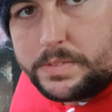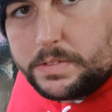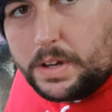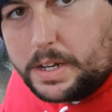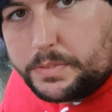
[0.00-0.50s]

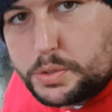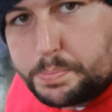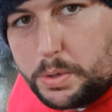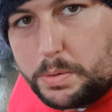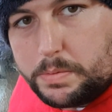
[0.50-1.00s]
Right, I've just
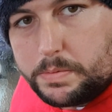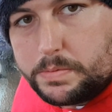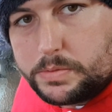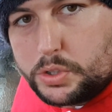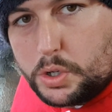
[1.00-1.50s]
put
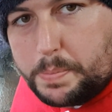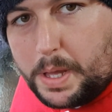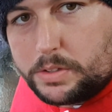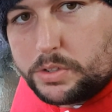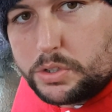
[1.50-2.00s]

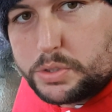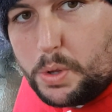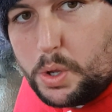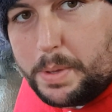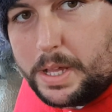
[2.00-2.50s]
two
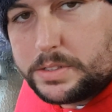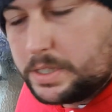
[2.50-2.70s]
small bells